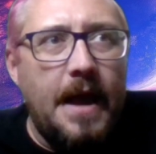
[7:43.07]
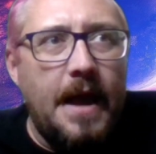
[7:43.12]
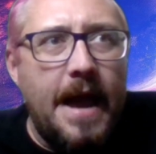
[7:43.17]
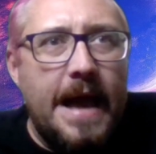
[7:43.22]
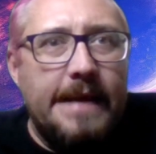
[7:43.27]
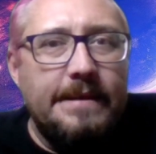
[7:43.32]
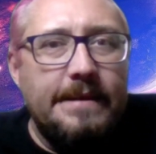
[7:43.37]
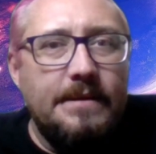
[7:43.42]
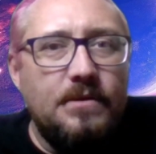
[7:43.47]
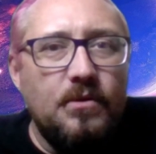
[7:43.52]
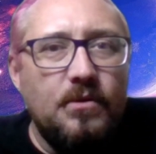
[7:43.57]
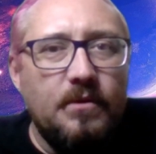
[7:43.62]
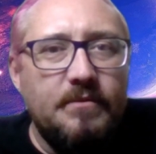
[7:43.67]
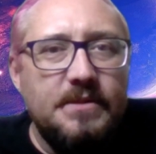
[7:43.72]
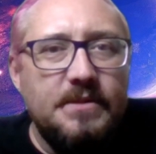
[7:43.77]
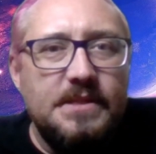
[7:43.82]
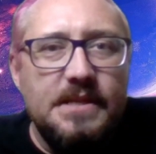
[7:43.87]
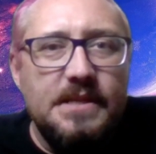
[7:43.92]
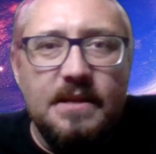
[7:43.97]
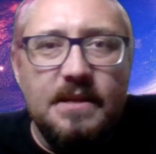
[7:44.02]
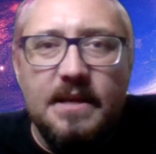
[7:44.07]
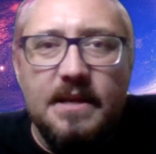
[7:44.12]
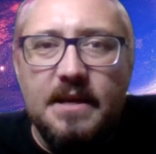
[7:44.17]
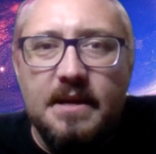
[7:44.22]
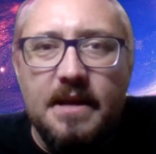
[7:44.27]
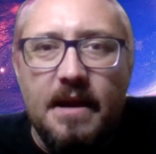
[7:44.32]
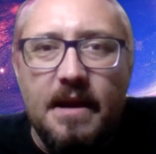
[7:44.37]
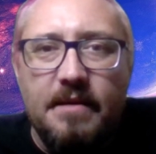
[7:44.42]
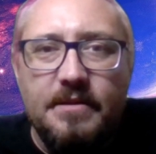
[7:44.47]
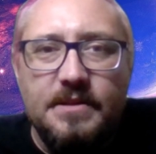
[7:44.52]
And obviously, the
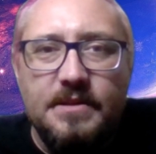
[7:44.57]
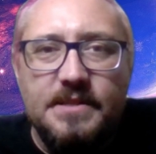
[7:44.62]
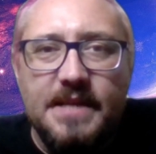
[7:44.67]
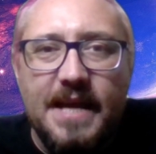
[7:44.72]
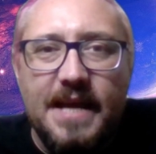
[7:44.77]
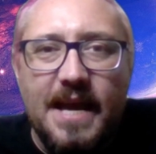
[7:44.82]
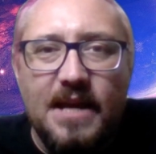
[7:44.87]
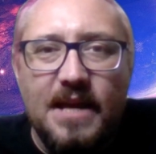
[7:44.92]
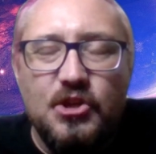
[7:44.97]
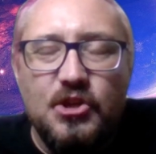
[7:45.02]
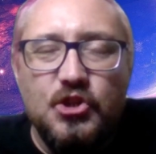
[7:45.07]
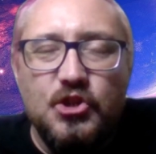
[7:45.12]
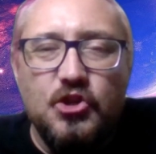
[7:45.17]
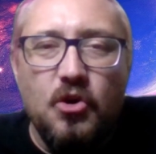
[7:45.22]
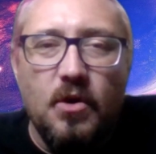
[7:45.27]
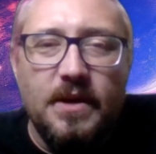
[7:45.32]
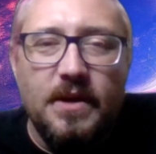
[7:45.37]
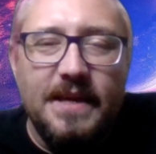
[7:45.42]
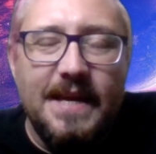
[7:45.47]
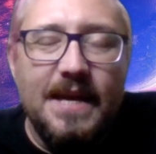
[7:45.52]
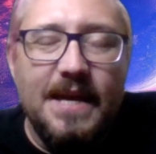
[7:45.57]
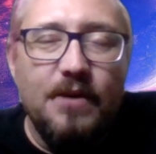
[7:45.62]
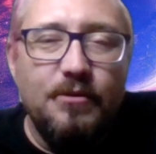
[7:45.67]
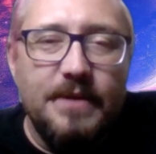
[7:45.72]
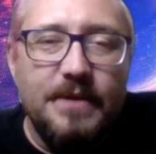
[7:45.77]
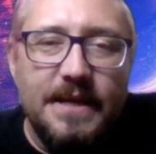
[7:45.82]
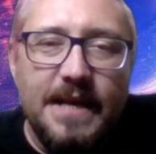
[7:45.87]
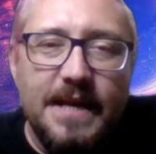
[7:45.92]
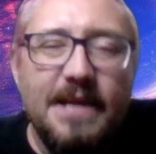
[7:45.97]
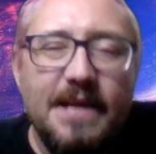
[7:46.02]
characters are getting shot and
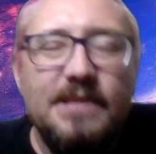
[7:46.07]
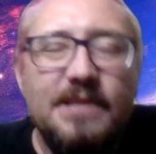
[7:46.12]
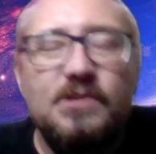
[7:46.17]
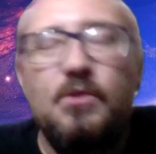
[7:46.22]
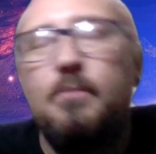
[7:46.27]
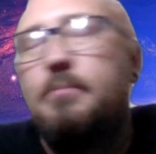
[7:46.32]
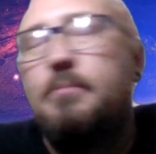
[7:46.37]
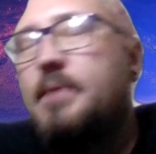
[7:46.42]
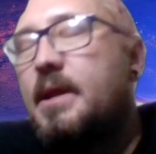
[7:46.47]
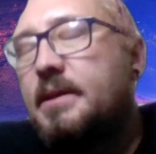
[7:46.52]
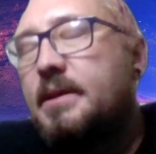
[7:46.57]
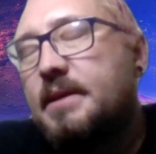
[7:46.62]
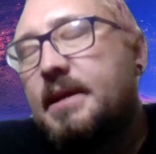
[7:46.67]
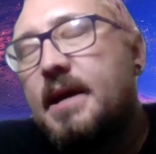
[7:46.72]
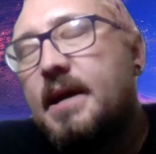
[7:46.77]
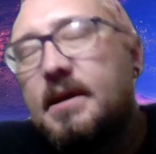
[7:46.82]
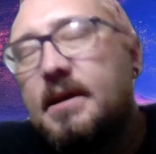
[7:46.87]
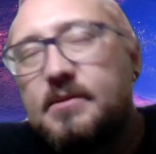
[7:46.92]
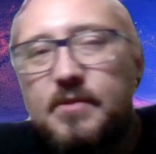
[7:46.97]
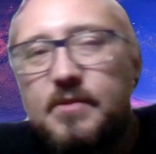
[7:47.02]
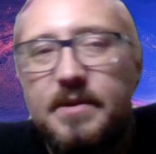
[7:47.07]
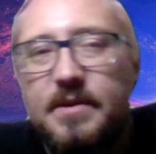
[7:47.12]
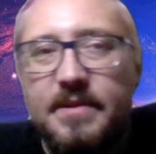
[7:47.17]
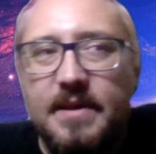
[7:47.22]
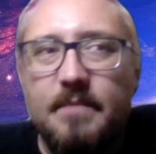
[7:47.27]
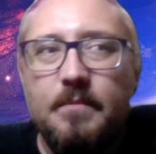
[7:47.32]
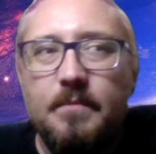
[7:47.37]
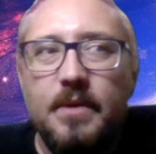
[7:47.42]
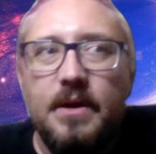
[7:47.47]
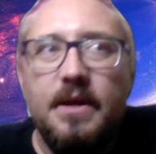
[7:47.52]
killed. And yeah, it's not blood and guts or
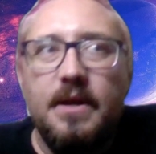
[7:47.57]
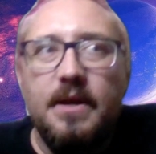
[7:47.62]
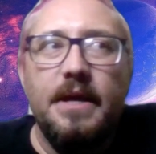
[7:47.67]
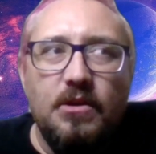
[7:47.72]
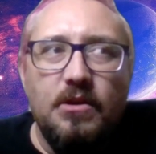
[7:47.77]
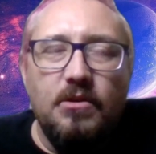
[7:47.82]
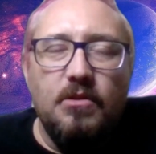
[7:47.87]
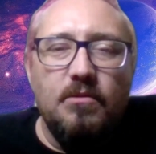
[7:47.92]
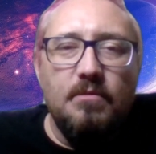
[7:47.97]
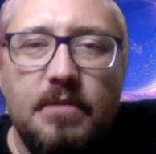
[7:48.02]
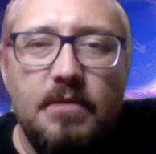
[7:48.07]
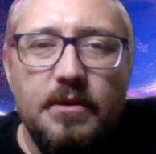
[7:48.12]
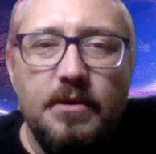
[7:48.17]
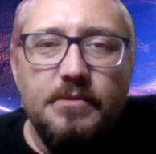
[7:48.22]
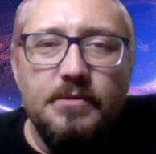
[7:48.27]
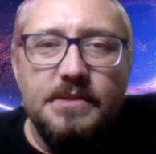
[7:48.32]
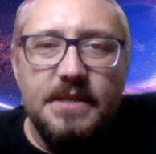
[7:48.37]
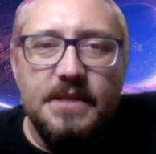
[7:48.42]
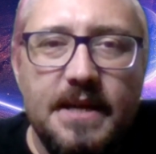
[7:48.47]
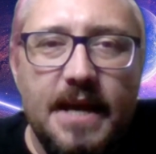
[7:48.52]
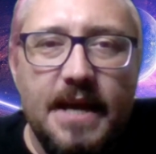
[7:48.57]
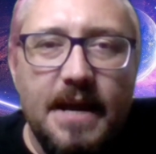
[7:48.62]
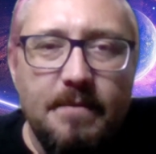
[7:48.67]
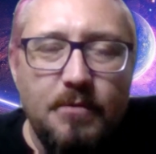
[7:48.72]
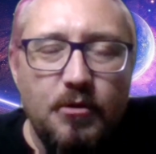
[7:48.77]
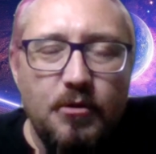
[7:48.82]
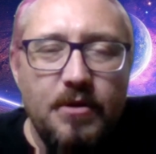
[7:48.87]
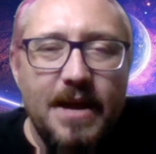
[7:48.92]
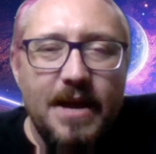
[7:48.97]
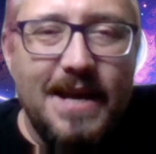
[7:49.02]
anything, but you lose the game,
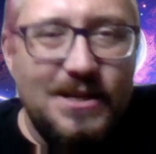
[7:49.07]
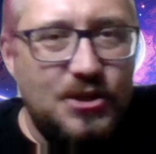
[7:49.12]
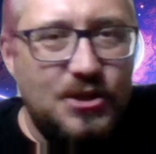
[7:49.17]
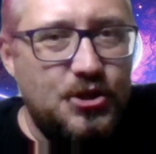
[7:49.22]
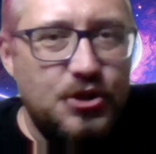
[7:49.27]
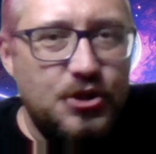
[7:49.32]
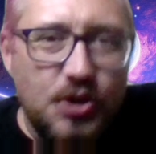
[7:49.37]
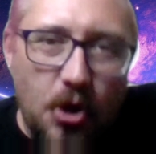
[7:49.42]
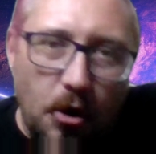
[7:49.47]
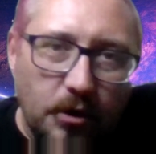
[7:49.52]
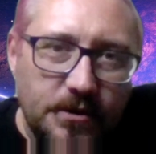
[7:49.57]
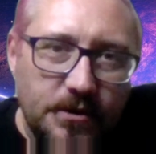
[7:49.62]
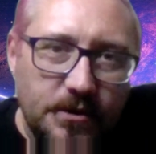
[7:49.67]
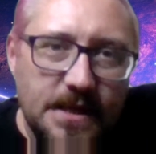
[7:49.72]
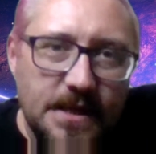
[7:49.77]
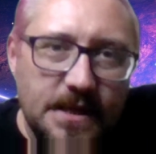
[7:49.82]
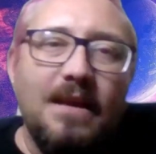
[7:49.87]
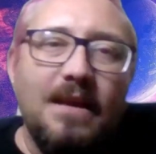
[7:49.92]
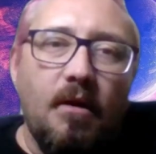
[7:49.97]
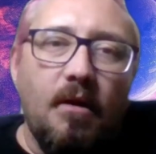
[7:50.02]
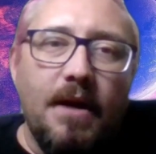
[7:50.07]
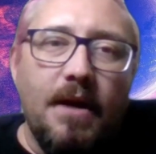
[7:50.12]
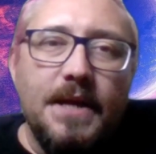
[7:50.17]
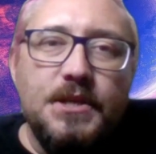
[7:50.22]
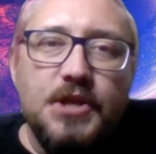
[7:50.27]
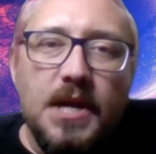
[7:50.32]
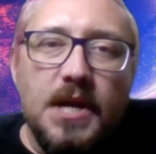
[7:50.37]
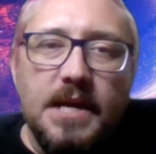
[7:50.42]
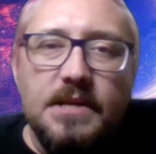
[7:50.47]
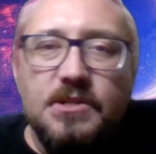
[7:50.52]
you get shot. I
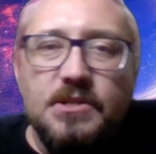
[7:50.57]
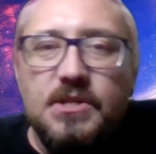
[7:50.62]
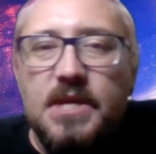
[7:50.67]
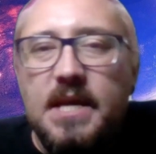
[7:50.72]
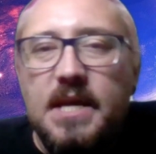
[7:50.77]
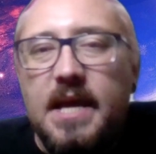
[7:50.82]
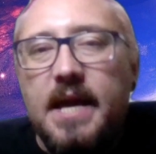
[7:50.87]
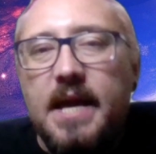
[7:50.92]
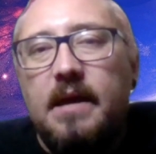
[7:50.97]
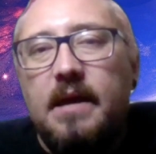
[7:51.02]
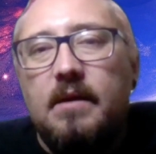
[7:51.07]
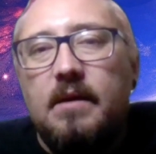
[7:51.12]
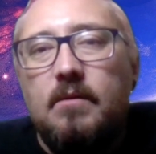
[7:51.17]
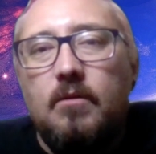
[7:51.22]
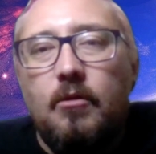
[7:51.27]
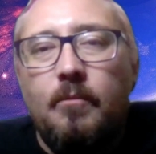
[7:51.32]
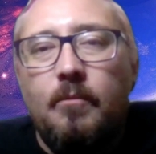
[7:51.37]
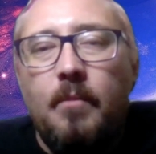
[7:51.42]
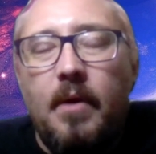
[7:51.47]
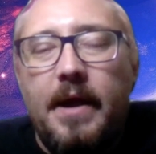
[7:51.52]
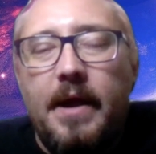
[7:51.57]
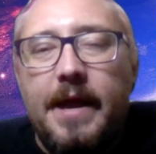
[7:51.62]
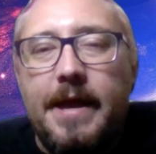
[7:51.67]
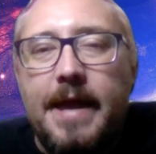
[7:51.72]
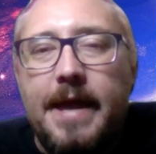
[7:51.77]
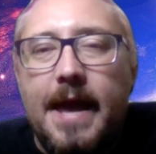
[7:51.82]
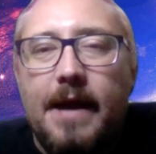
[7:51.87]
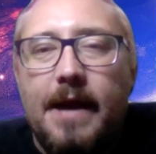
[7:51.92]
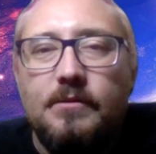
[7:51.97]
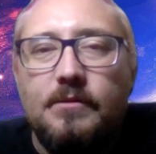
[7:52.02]
changed the year on my
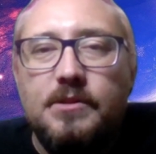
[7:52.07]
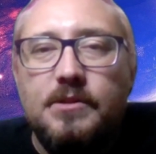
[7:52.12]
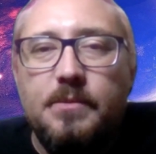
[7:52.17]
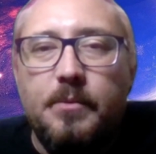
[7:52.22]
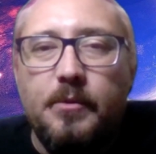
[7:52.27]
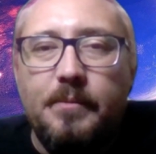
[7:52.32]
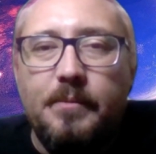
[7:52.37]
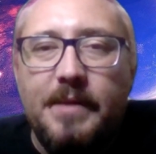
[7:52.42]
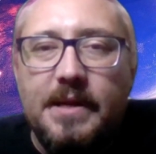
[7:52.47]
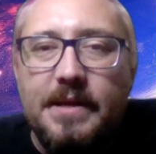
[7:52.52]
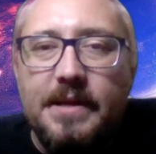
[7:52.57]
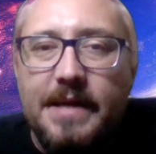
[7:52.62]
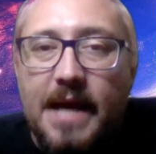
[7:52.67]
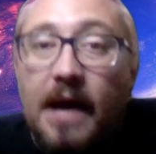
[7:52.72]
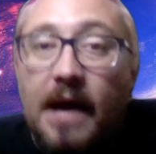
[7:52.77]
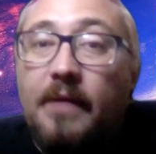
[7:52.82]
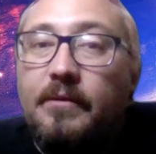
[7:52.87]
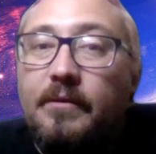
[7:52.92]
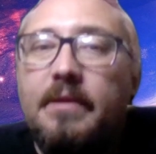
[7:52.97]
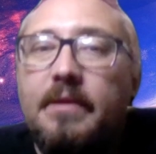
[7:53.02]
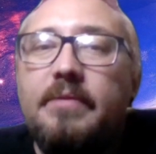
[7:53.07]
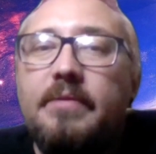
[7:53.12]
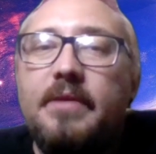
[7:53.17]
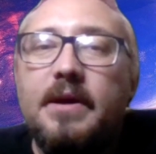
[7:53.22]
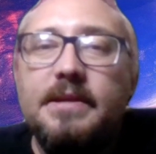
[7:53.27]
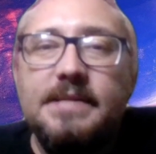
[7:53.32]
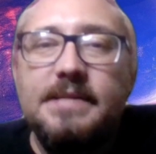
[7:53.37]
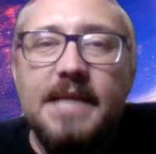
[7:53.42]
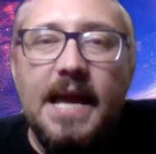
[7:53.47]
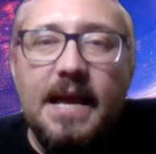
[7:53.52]
account to put me in the under
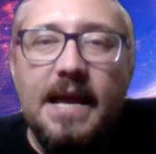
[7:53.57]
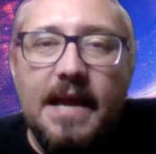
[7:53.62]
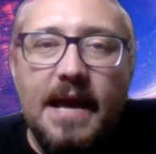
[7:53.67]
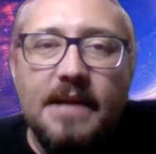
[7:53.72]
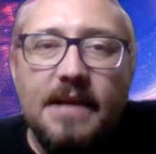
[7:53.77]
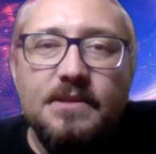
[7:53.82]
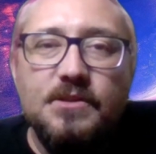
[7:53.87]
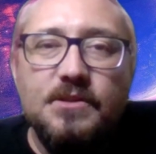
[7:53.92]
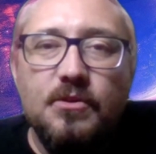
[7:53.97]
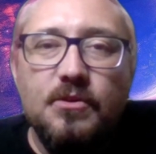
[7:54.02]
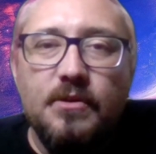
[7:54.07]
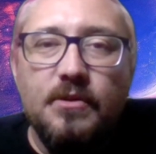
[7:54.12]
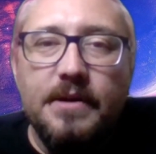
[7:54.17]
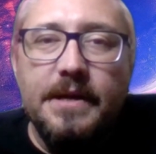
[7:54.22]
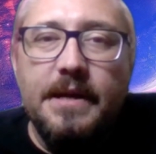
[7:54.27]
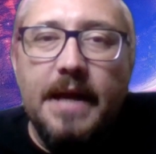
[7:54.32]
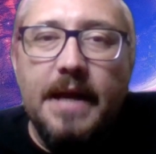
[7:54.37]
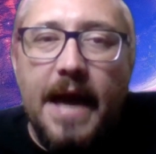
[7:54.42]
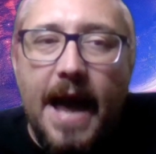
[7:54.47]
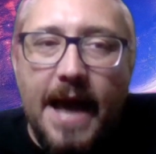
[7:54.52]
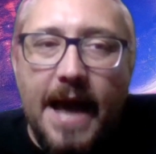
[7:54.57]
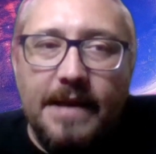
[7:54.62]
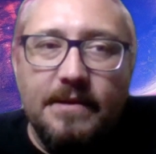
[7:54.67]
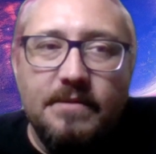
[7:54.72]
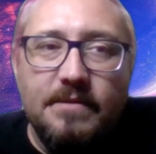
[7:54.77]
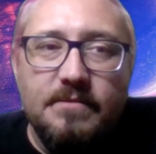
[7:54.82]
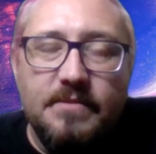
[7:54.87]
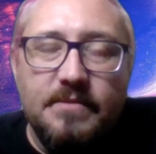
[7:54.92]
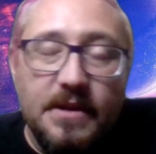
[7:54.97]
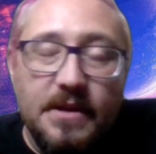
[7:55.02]
13 category,
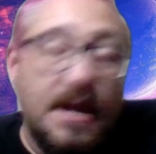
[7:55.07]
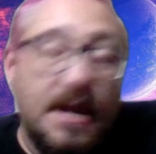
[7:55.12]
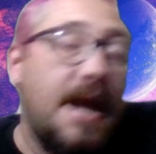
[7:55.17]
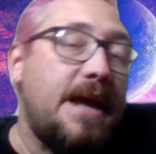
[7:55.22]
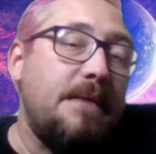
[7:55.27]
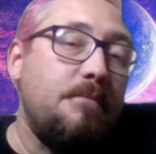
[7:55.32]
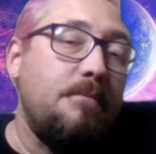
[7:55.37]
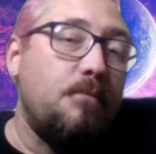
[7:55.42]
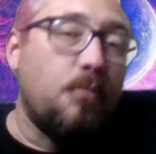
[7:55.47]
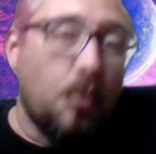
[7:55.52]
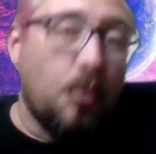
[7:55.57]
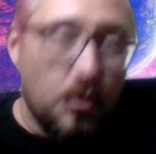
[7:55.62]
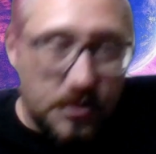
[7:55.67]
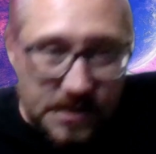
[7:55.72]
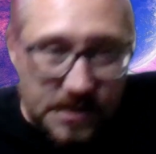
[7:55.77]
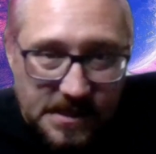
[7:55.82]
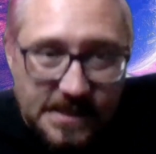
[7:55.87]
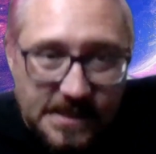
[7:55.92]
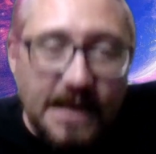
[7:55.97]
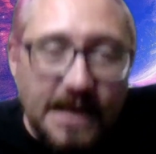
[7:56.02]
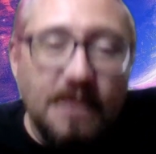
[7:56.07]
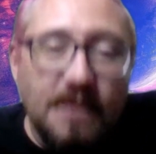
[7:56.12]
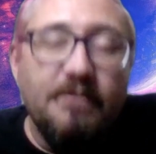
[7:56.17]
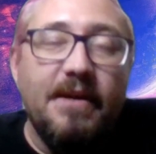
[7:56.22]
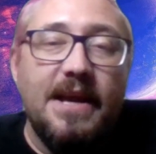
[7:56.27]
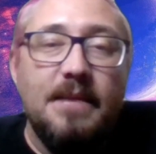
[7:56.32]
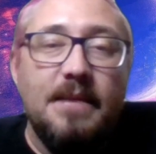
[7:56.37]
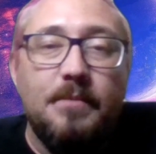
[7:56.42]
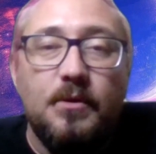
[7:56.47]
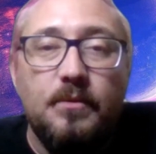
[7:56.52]
and the game was still
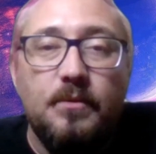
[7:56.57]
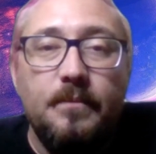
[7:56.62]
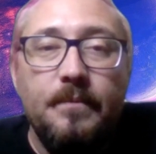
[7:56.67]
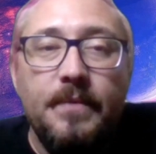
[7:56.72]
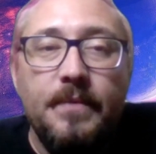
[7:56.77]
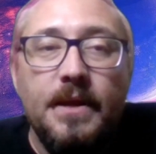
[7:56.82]
available.